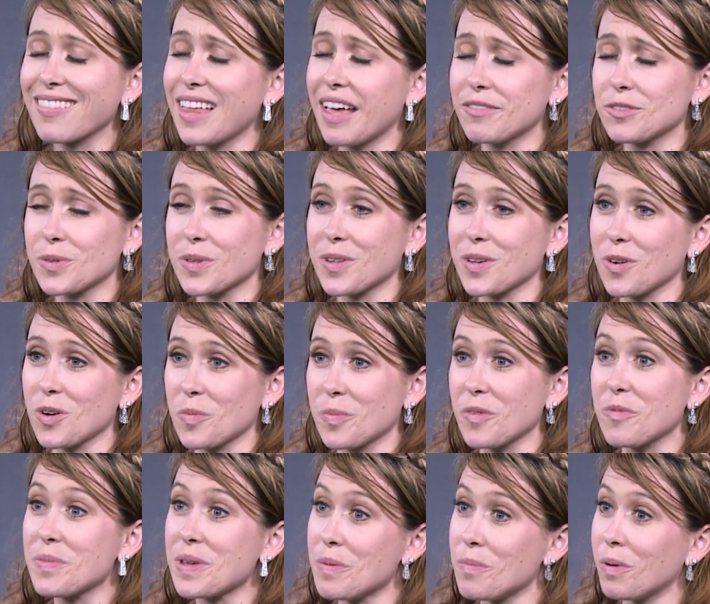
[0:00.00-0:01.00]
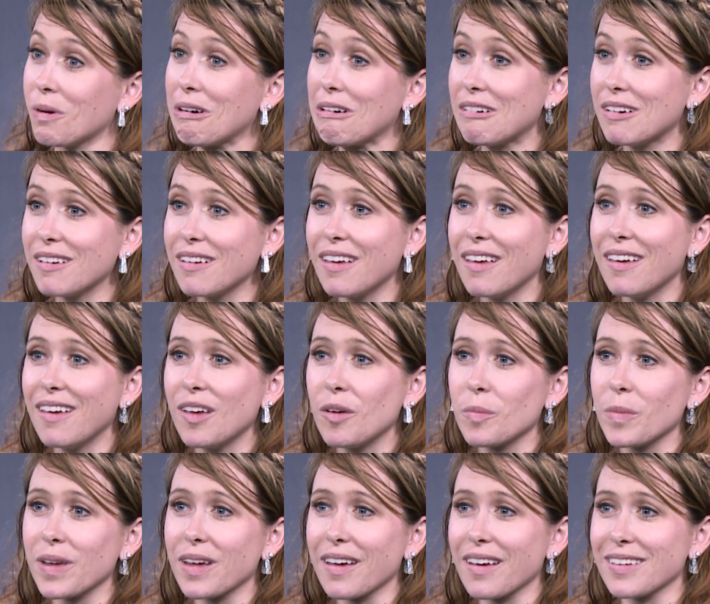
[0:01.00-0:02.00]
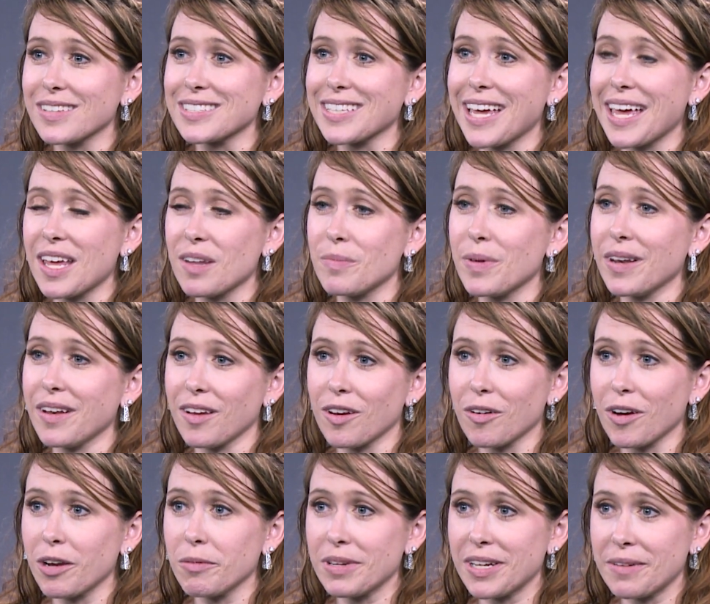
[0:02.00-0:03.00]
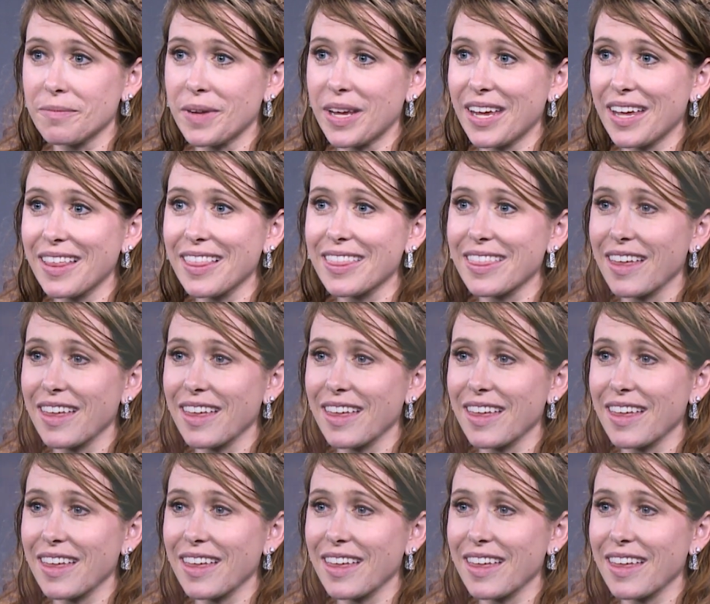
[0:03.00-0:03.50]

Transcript: left with a group of people because it had been ingrained in me